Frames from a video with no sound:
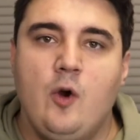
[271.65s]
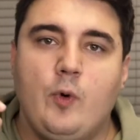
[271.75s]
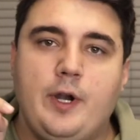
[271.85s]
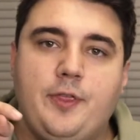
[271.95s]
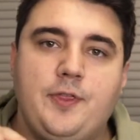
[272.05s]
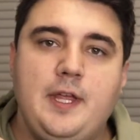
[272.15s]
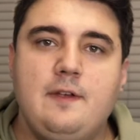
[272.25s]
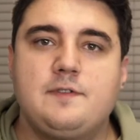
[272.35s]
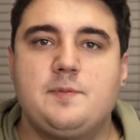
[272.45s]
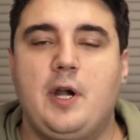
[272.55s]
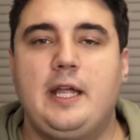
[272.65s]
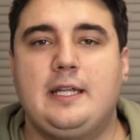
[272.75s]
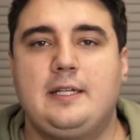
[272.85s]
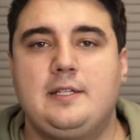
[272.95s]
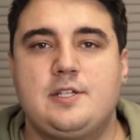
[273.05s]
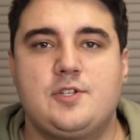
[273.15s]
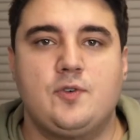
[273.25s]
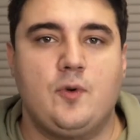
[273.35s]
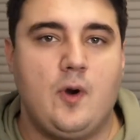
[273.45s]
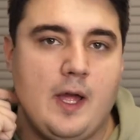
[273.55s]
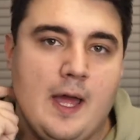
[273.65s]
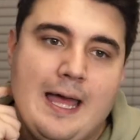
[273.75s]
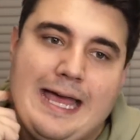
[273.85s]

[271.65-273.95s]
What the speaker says: where thieves break in and destroy.